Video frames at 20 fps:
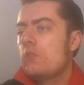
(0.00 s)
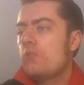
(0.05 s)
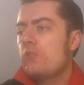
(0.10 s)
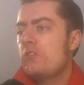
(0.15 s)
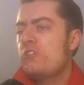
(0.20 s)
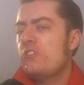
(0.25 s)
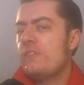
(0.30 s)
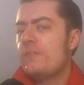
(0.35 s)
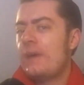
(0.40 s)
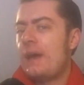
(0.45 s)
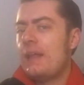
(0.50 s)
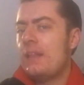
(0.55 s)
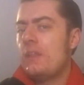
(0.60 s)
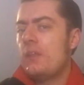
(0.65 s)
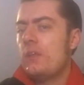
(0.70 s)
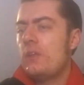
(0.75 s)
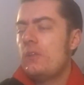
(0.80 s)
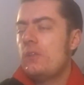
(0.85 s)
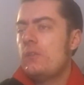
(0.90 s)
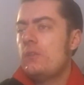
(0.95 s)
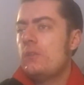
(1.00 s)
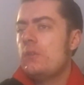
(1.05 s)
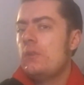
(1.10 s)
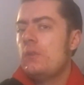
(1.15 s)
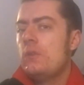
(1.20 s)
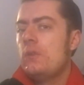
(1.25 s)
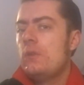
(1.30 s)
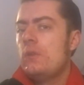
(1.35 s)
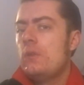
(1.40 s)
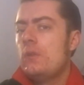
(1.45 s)
Richie Valens,
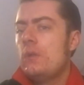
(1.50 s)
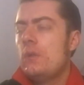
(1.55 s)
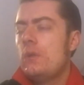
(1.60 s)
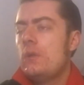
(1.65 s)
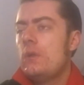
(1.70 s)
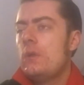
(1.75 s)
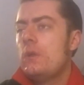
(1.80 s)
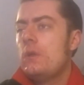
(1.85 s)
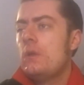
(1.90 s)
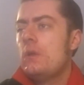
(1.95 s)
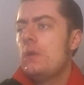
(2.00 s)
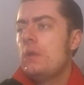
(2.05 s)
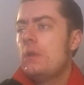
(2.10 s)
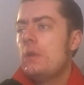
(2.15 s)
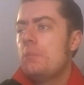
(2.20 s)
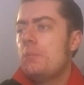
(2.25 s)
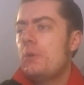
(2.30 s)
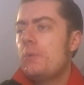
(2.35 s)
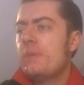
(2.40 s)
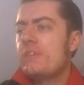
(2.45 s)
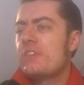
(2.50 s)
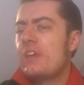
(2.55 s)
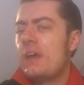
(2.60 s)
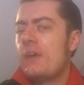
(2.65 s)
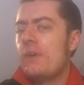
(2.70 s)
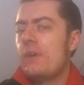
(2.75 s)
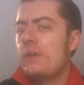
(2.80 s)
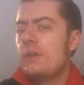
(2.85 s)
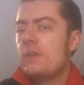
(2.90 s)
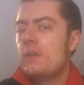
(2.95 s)
Bobby
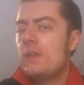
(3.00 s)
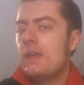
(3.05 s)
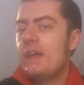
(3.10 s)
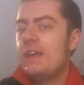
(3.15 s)
Darin.